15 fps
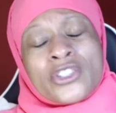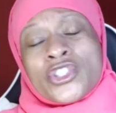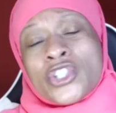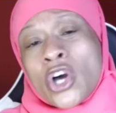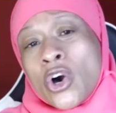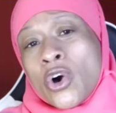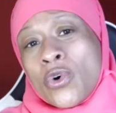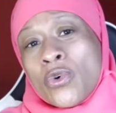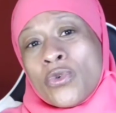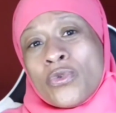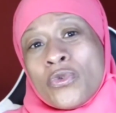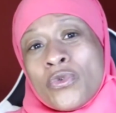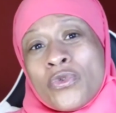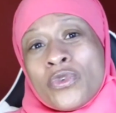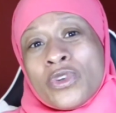So,
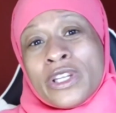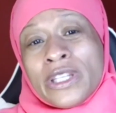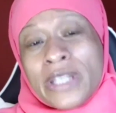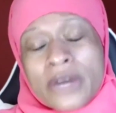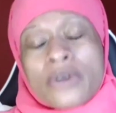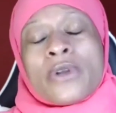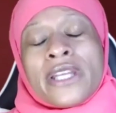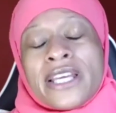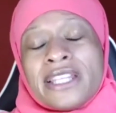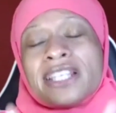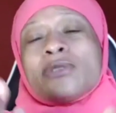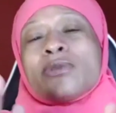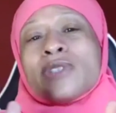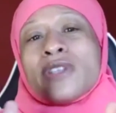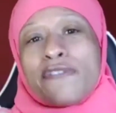literally,
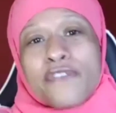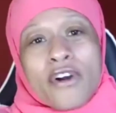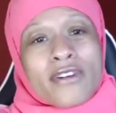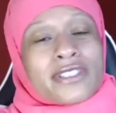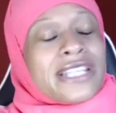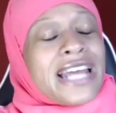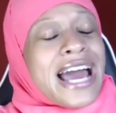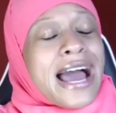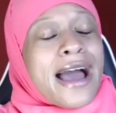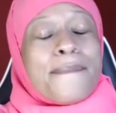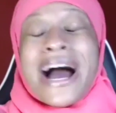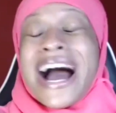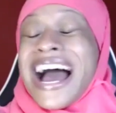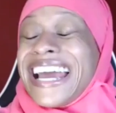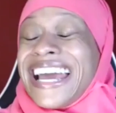this was the first
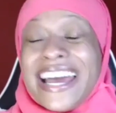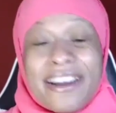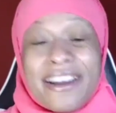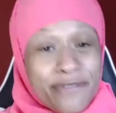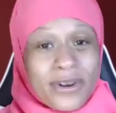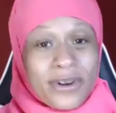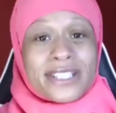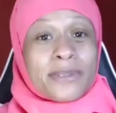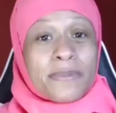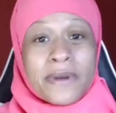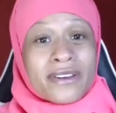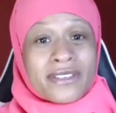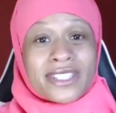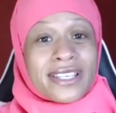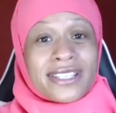time I ever
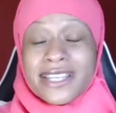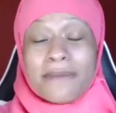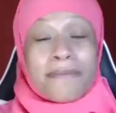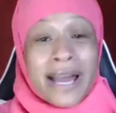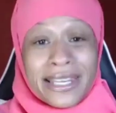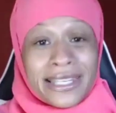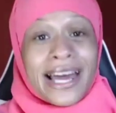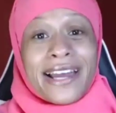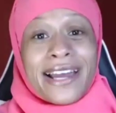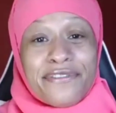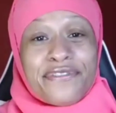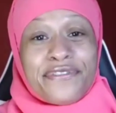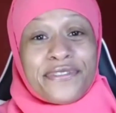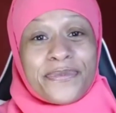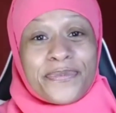experienced this in my
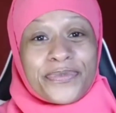life